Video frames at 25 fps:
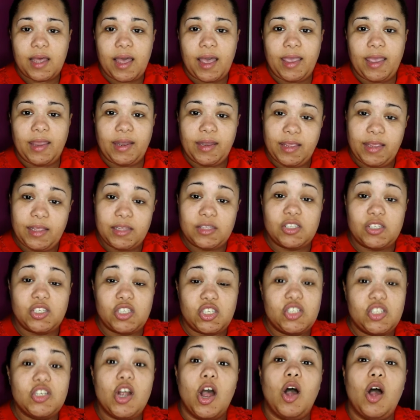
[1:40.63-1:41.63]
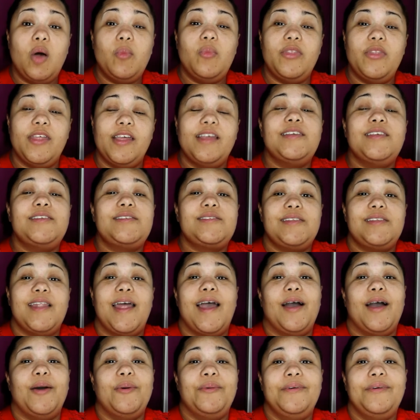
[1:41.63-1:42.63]
I need to stop this
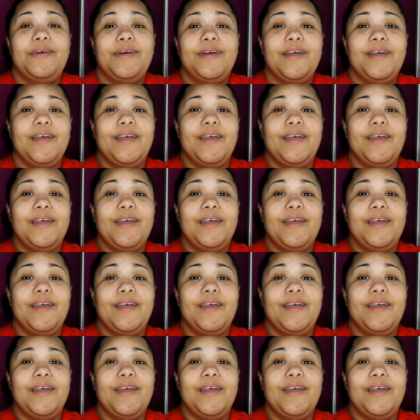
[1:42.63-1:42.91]
now